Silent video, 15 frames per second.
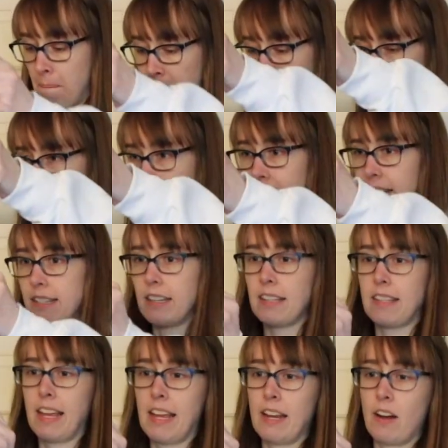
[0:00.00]
But
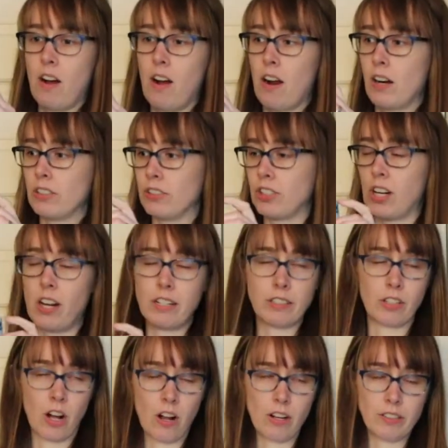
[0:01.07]
they are John
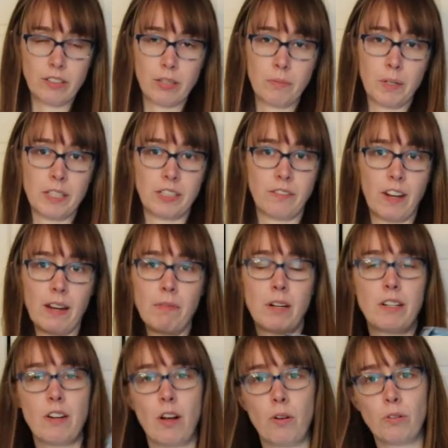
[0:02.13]
Galt, which if
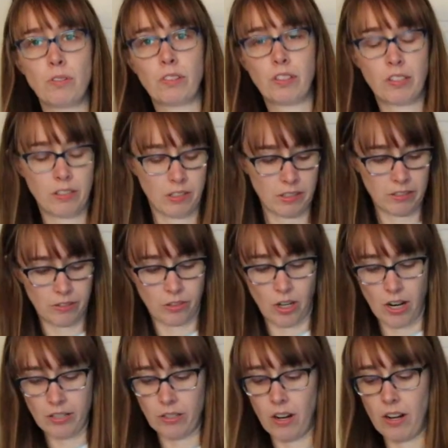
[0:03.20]
anyone knows
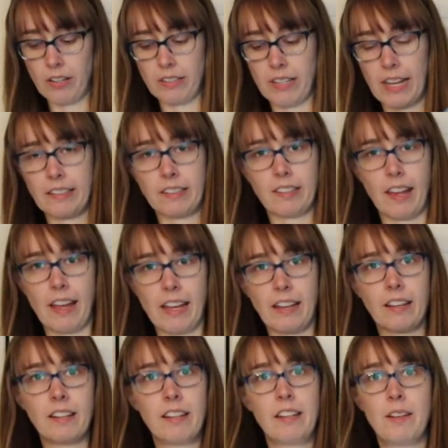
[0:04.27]
John Galt, that's like